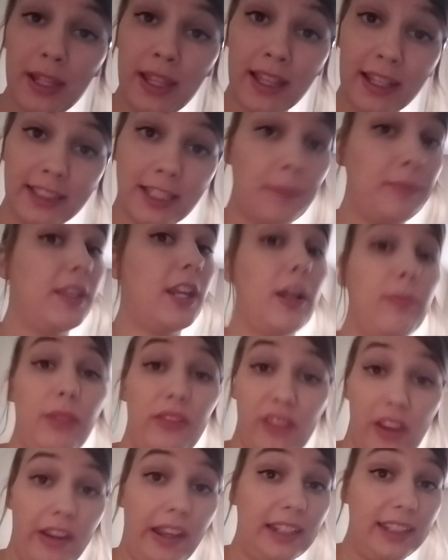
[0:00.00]
except that I'll be
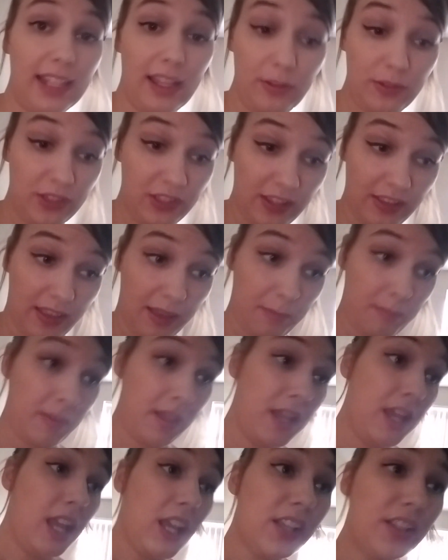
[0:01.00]
very close to them.
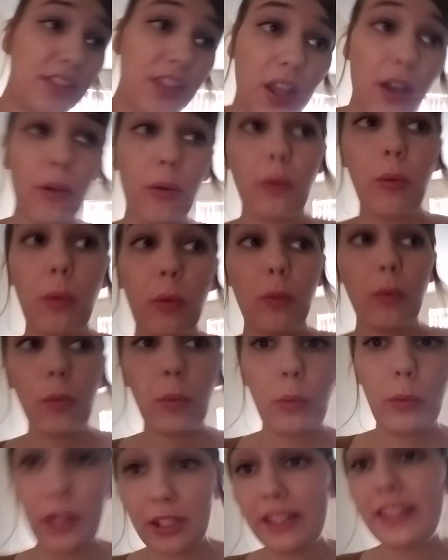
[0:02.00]
So, we'll